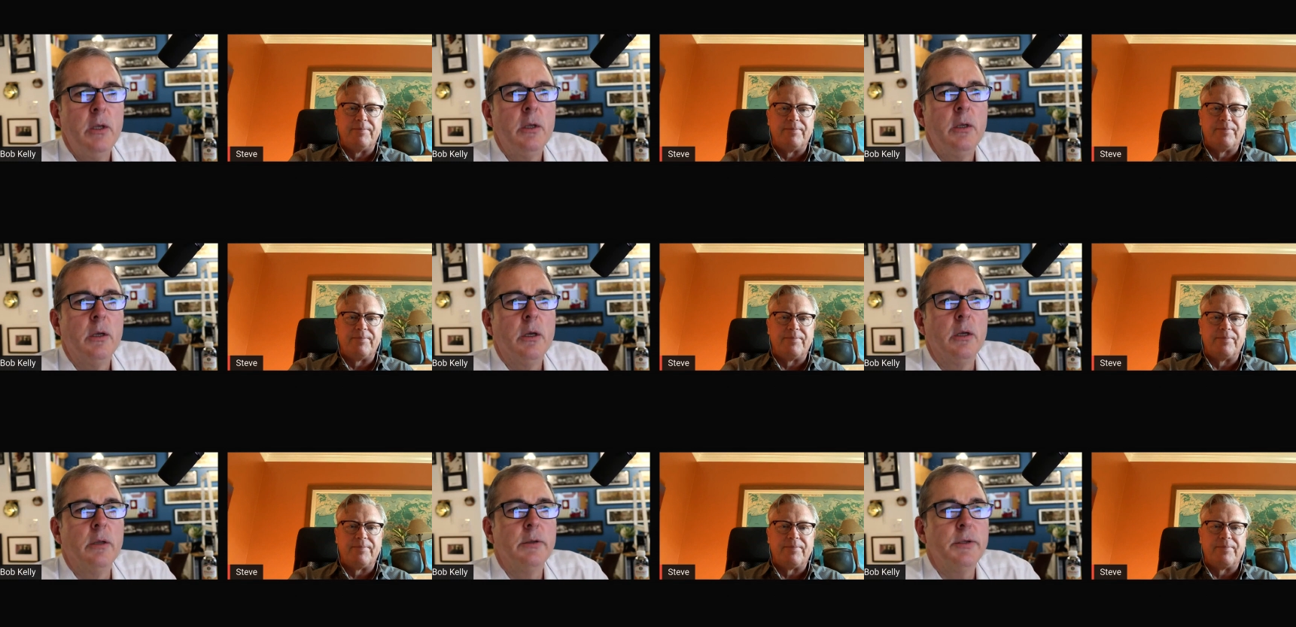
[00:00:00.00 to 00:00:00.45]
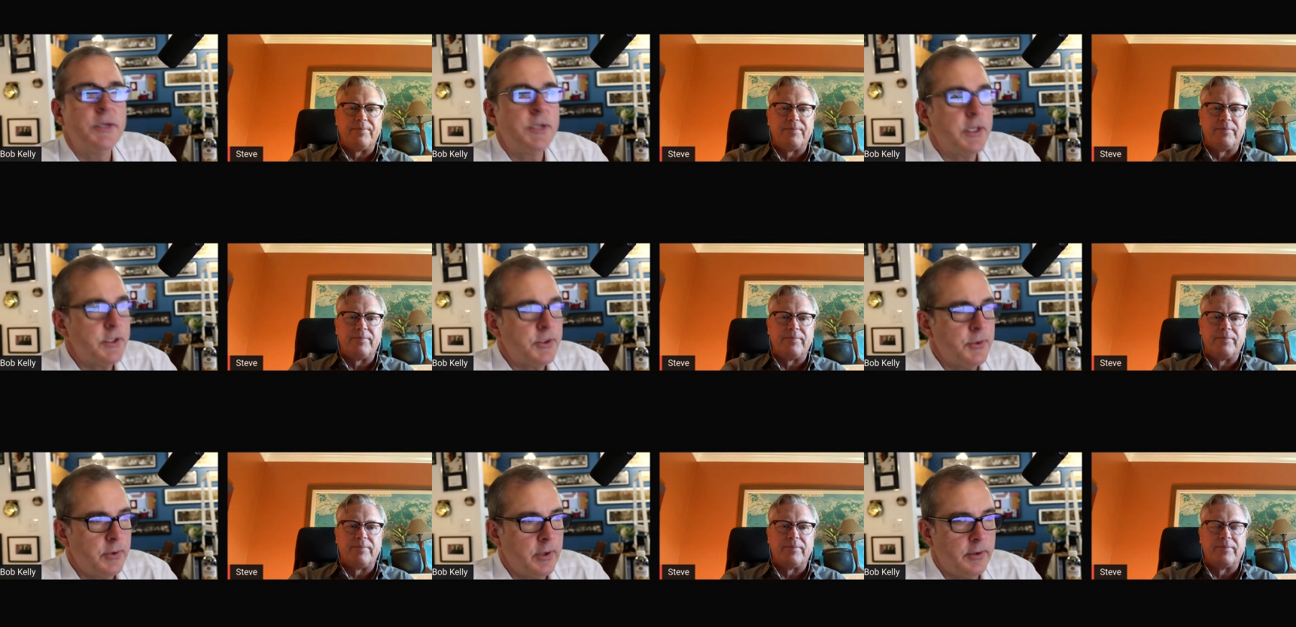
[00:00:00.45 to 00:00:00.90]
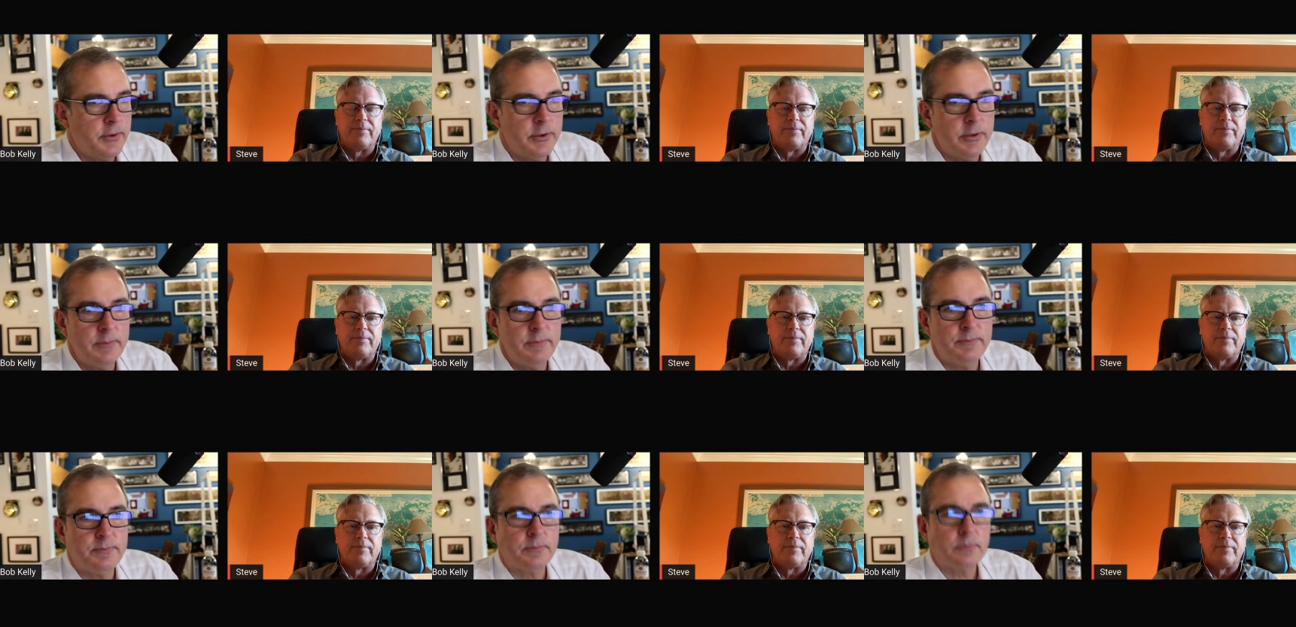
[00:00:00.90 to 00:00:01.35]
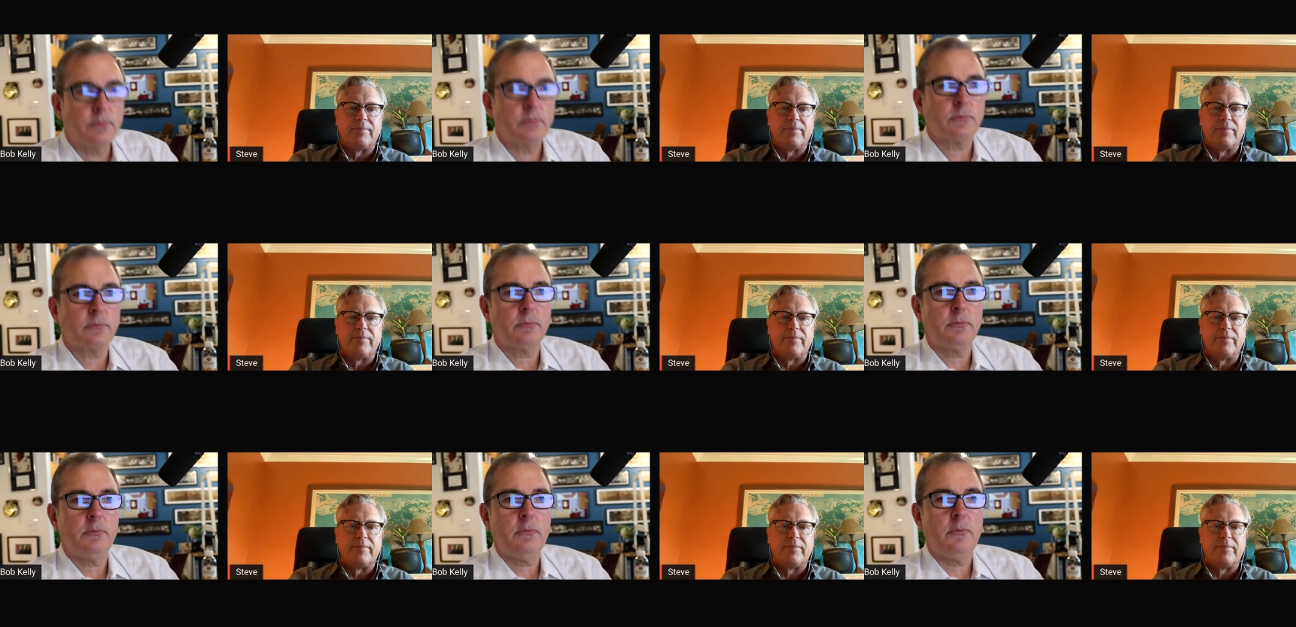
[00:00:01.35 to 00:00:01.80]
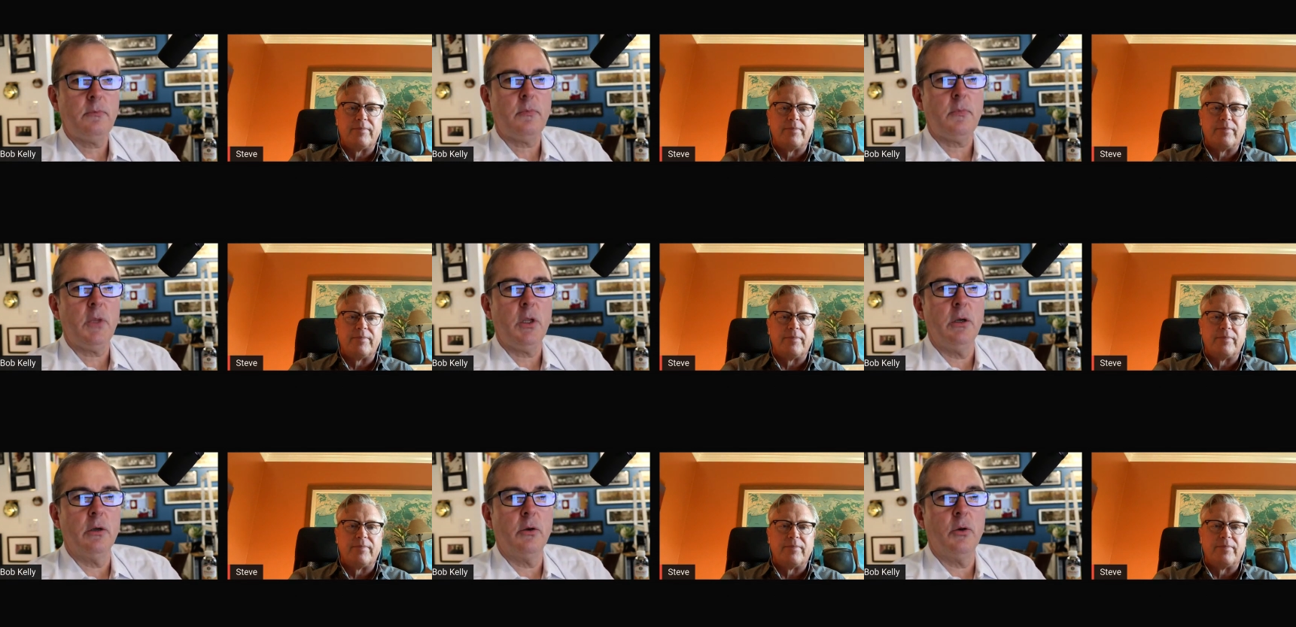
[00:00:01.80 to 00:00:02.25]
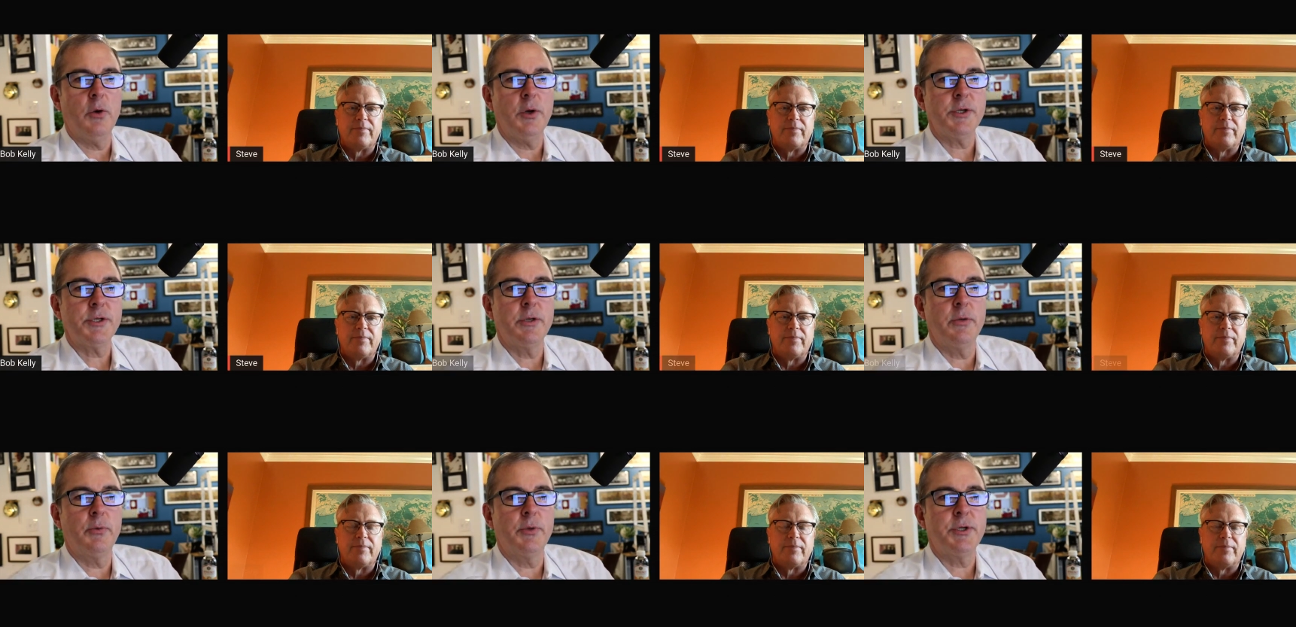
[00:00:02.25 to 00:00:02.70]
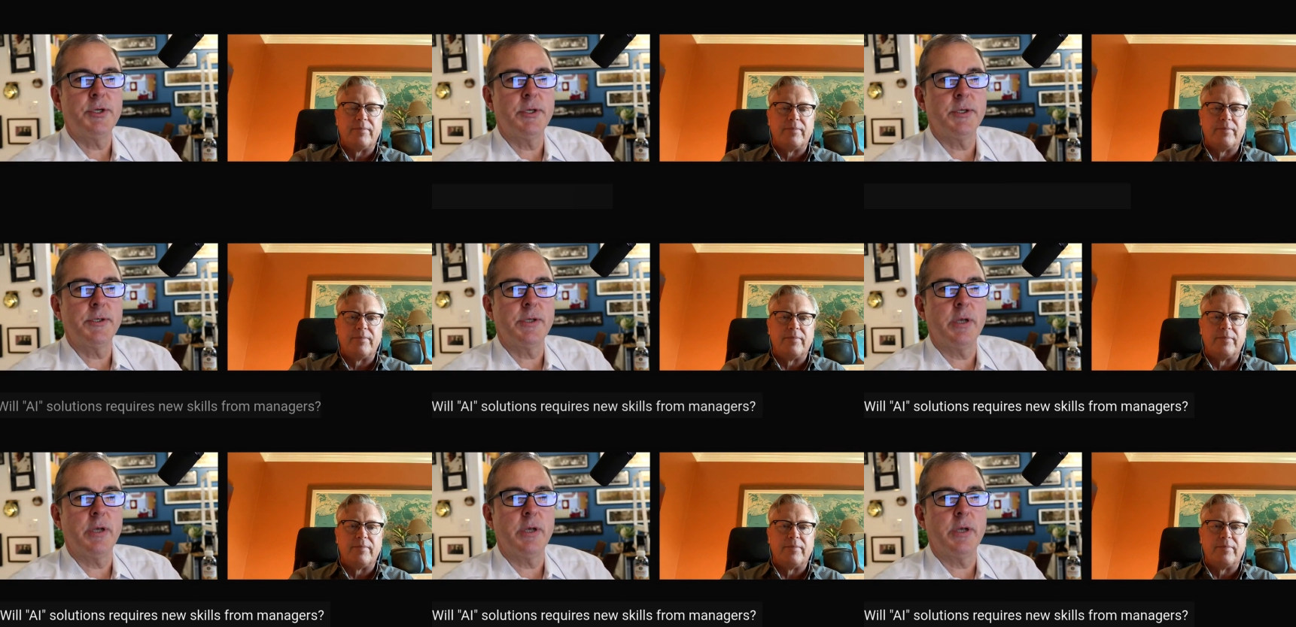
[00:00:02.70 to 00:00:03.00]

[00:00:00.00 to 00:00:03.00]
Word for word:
Speaker 1: uh, let's get to another question, which is.